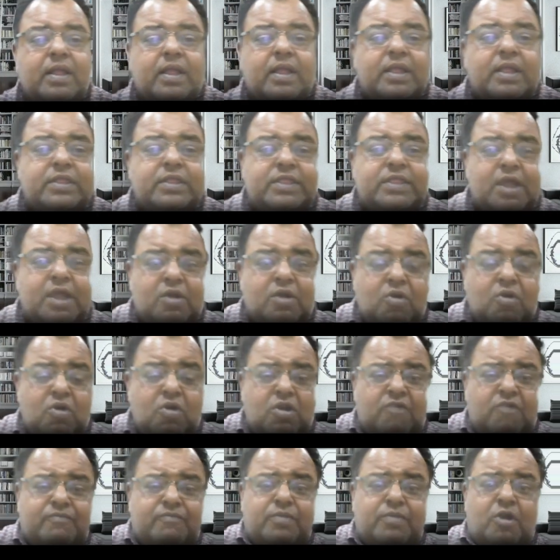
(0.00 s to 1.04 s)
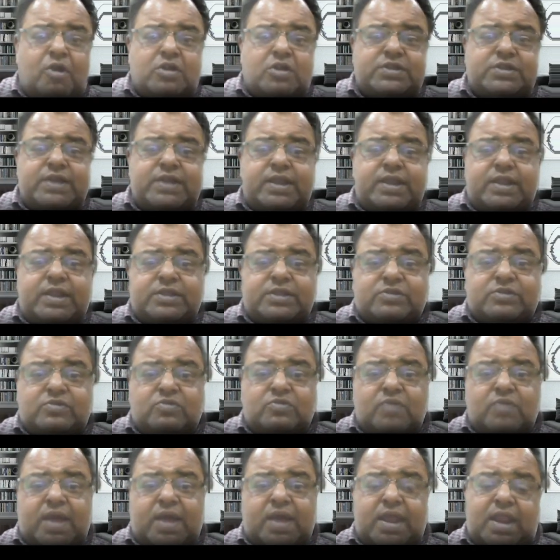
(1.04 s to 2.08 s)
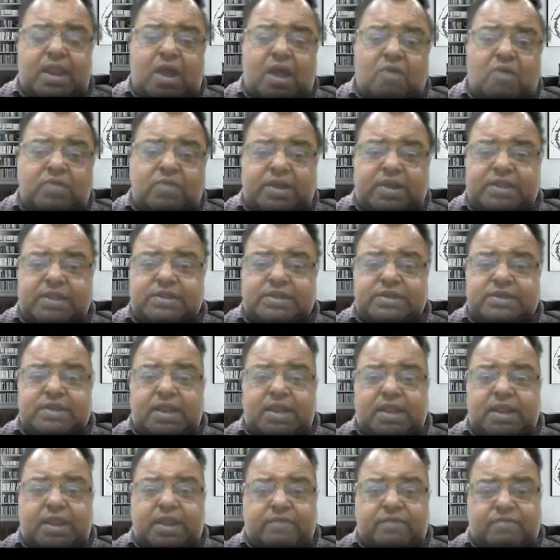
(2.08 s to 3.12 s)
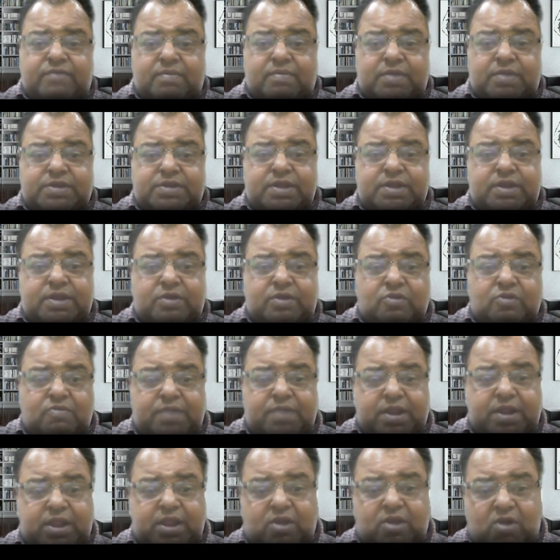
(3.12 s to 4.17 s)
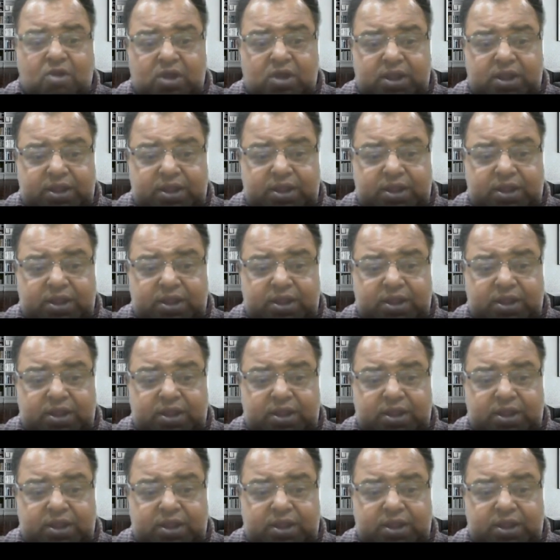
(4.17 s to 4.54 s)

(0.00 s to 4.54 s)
The goal of blockchain is to allow digital information to be recorded